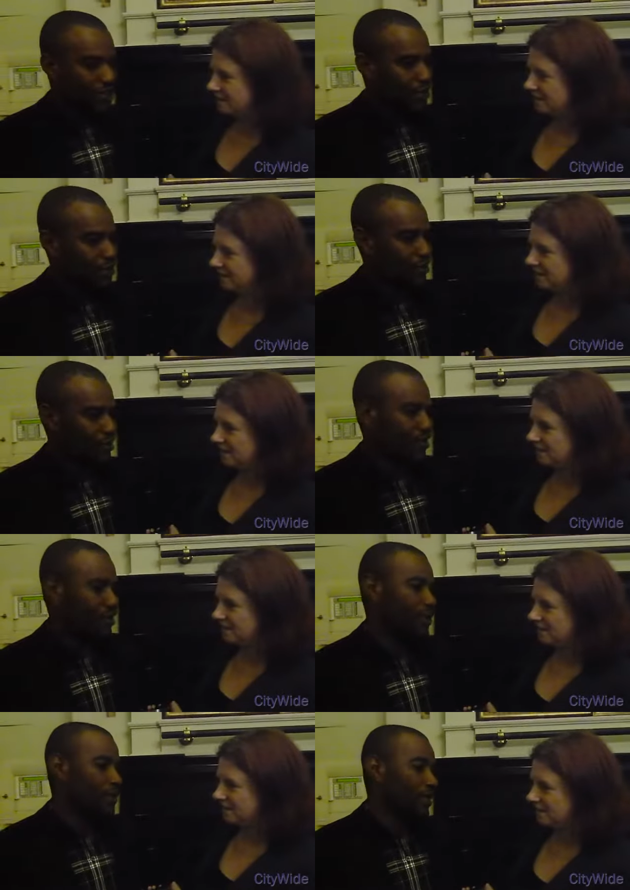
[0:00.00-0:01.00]
Speaker 1: because
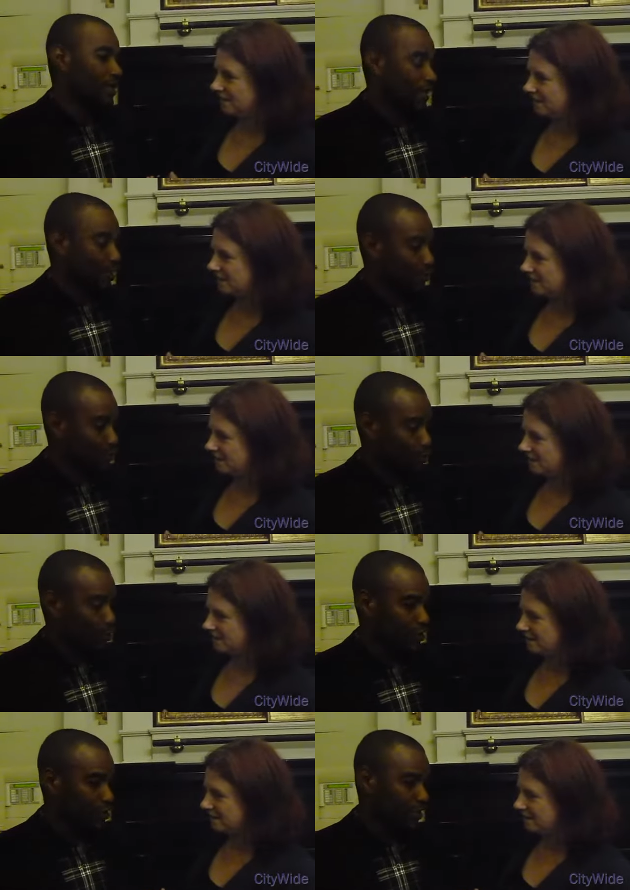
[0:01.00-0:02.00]
uh, I love
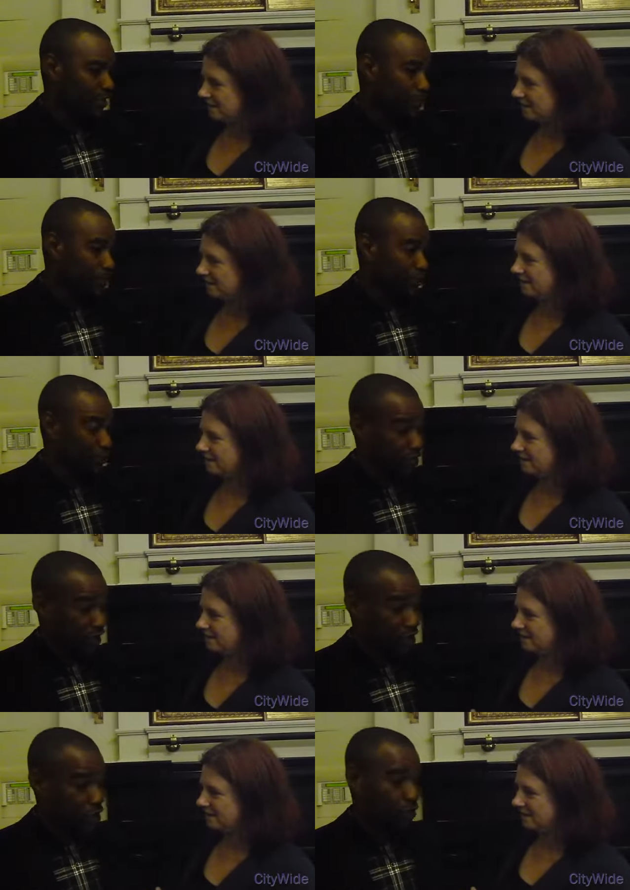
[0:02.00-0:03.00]
soccer. It's part of
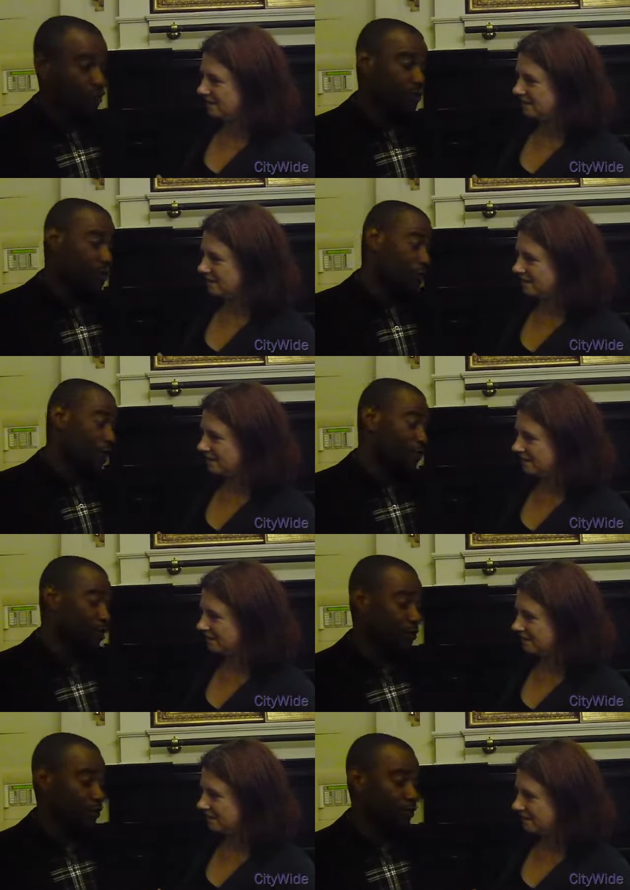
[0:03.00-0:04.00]
tradition from where I'm
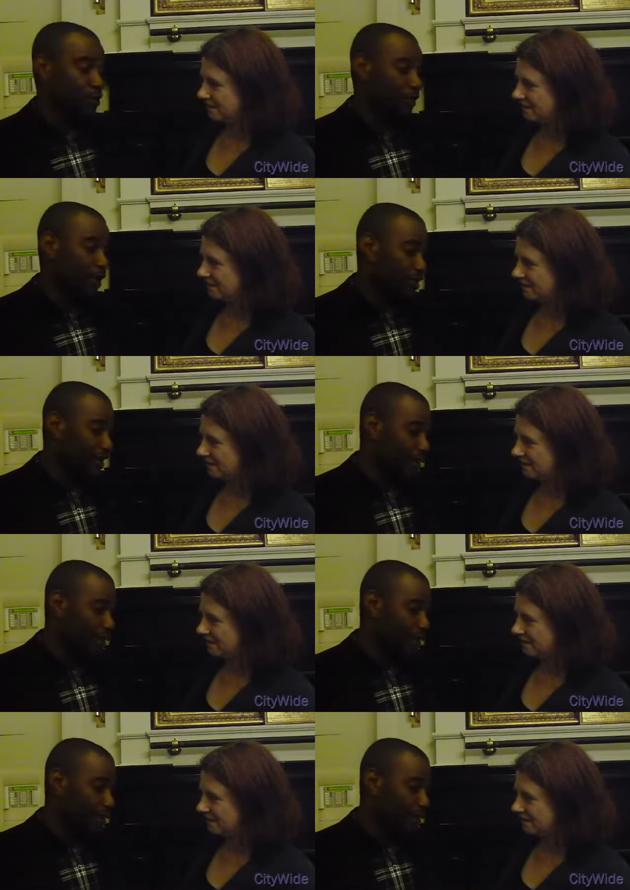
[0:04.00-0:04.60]
coming from. I'm a